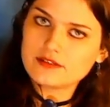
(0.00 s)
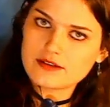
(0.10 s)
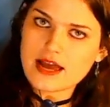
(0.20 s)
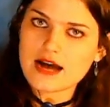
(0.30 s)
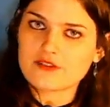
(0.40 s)

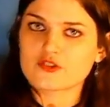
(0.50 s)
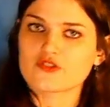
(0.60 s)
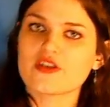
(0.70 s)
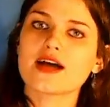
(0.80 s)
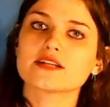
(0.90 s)
after
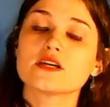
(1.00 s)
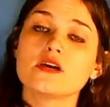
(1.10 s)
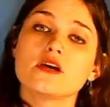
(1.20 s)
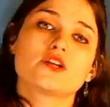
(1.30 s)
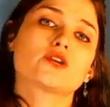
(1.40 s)
that,
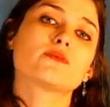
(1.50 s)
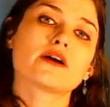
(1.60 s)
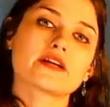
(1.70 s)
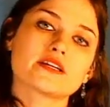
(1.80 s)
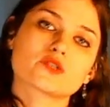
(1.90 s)
your
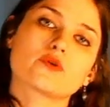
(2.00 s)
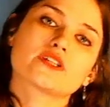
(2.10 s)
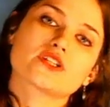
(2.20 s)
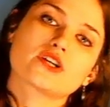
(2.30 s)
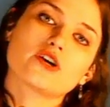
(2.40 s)
body is going
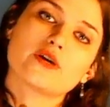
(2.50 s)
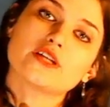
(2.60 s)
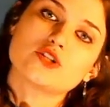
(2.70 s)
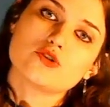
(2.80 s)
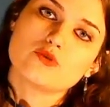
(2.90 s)
to go
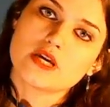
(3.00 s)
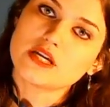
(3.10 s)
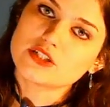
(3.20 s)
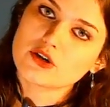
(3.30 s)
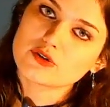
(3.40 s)
into
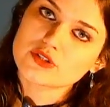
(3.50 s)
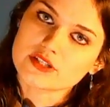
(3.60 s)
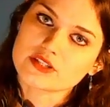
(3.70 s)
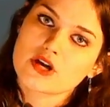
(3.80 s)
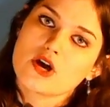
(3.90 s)

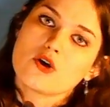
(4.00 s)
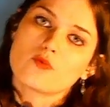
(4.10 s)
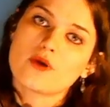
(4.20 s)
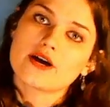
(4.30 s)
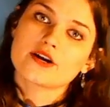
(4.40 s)
ketosis,
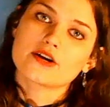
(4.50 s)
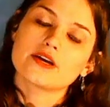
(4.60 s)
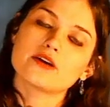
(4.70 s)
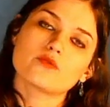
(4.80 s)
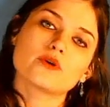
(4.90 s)
where
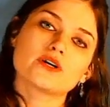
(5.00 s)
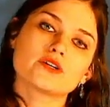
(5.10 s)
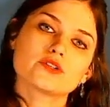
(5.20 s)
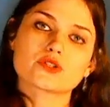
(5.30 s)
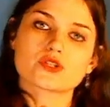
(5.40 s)
it
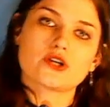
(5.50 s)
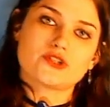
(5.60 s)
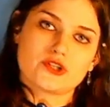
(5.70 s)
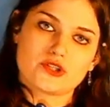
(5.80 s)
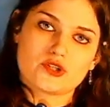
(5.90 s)
will start
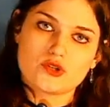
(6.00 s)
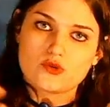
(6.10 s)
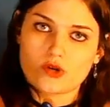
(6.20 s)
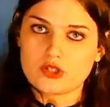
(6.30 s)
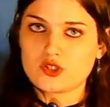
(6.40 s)
to
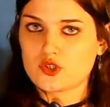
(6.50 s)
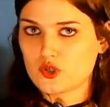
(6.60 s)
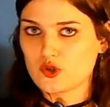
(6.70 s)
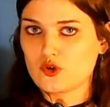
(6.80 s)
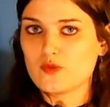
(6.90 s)

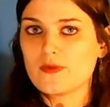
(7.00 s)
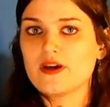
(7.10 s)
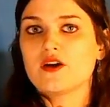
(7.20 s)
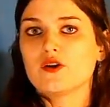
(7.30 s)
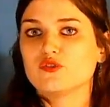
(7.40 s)
consume
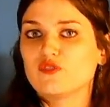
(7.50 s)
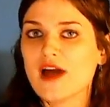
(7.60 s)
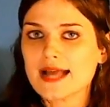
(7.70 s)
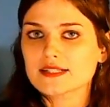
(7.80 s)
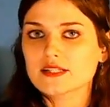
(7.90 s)

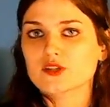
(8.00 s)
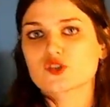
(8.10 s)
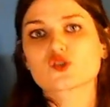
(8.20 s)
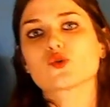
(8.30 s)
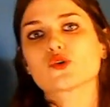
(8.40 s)
fat
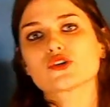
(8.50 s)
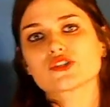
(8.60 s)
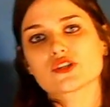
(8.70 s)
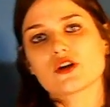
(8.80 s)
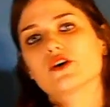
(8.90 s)
stores
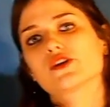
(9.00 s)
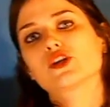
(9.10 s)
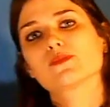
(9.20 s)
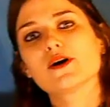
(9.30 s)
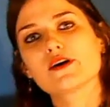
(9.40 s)
on
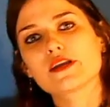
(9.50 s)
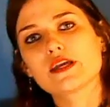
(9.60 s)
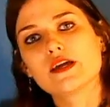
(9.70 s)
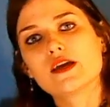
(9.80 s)
your body,